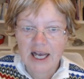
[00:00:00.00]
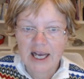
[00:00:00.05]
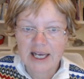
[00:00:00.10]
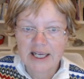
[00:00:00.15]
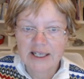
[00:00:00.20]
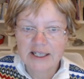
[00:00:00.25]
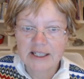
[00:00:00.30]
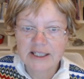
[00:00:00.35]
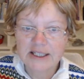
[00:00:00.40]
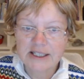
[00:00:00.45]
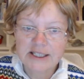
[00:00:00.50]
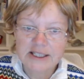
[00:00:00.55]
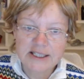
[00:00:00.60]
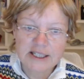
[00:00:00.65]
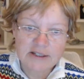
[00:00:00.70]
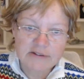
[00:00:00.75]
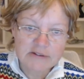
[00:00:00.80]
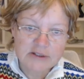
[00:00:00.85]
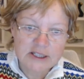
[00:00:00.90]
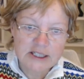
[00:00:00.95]
and I can
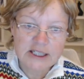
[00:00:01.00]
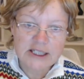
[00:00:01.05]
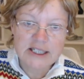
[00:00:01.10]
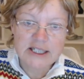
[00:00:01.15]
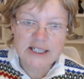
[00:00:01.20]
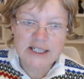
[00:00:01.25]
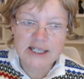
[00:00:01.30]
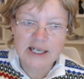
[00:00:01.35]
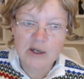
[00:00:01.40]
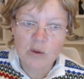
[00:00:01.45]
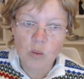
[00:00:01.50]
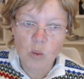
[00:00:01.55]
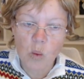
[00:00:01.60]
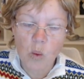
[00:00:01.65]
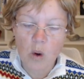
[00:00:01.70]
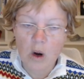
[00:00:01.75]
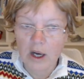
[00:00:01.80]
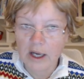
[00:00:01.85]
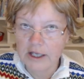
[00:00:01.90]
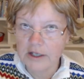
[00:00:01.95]
definitely see
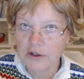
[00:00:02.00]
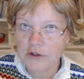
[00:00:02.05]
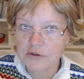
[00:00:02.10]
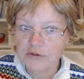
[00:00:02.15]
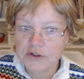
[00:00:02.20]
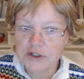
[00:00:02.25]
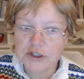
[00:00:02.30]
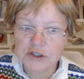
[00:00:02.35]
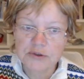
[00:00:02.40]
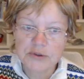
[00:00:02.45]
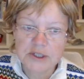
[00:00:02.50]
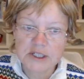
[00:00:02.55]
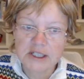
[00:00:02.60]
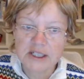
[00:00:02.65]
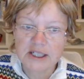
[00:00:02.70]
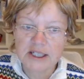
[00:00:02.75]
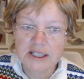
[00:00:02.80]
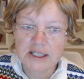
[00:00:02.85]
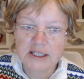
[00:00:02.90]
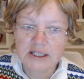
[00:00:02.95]
why you've
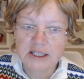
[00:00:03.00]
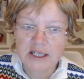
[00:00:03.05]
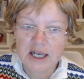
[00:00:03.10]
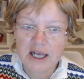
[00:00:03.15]
chosen it,